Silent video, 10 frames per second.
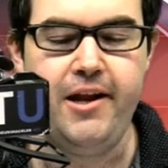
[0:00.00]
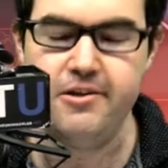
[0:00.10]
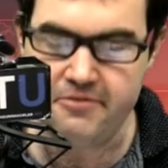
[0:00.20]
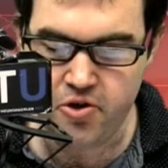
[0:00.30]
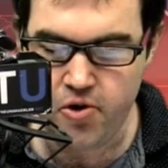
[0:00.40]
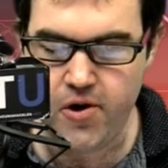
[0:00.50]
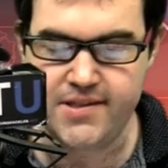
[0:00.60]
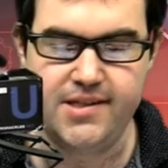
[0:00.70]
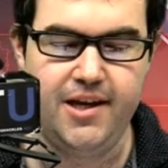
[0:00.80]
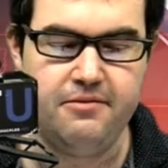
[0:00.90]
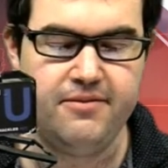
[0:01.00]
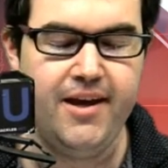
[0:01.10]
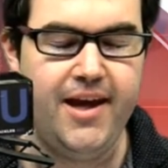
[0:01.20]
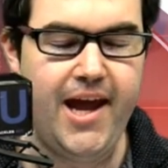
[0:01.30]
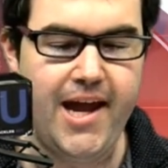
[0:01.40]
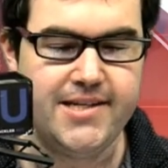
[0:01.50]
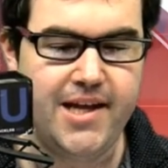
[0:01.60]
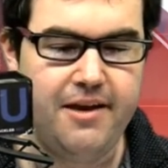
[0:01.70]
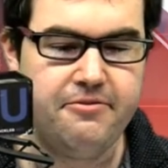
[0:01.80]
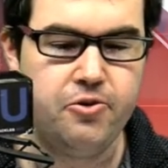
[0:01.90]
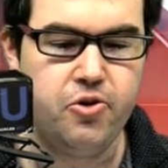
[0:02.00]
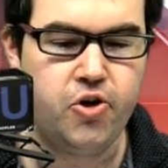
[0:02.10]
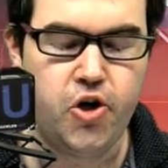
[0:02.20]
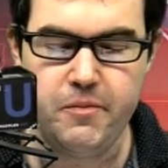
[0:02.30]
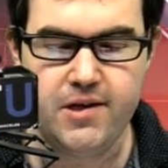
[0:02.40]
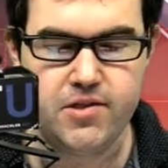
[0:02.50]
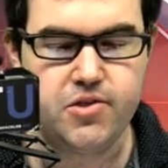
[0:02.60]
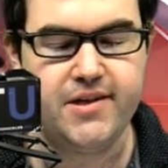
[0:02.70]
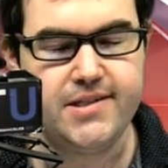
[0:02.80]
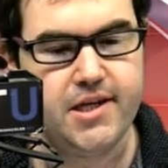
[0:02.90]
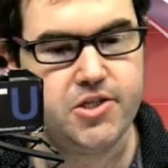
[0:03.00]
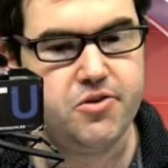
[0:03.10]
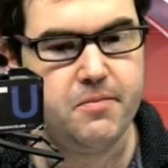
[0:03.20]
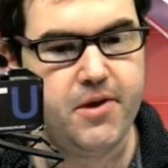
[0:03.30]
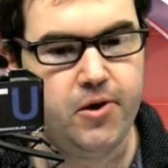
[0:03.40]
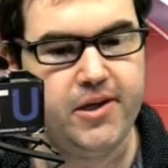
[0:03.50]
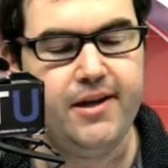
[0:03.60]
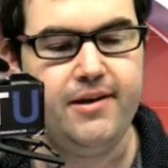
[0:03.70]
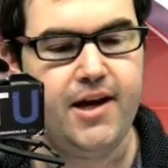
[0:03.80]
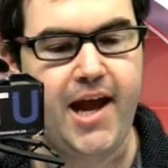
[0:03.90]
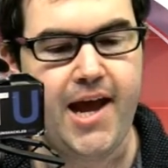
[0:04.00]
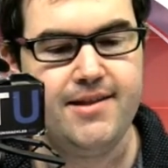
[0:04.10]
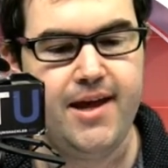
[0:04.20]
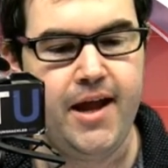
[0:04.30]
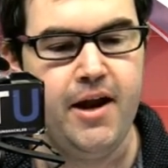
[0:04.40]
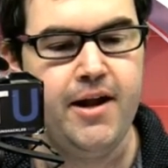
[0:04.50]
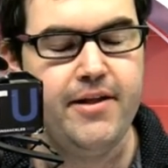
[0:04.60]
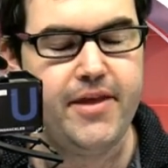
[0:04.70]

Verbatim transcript: And of course, if Antifa or Communists or Extinction Rebellion uh, had their, their